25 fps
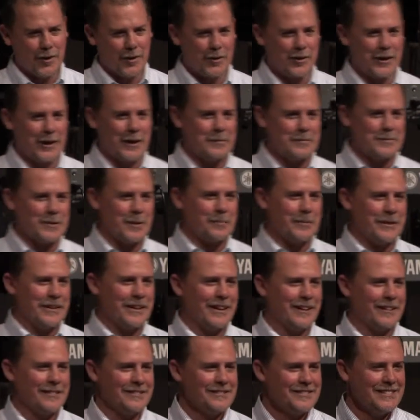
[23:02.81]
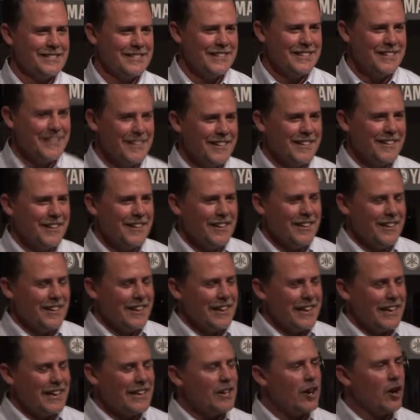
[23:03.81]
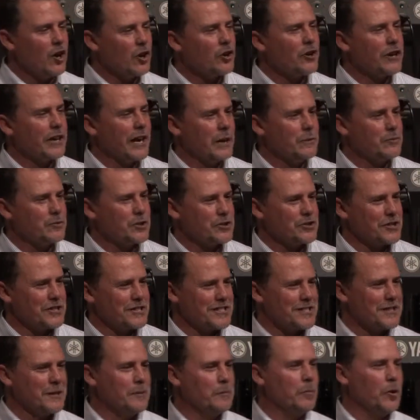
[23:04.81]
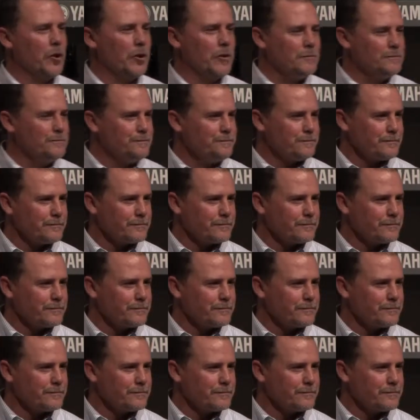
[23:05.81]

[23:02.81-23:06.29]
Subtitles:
Hunger Games up and down. In Hunger Games, there's a symbol.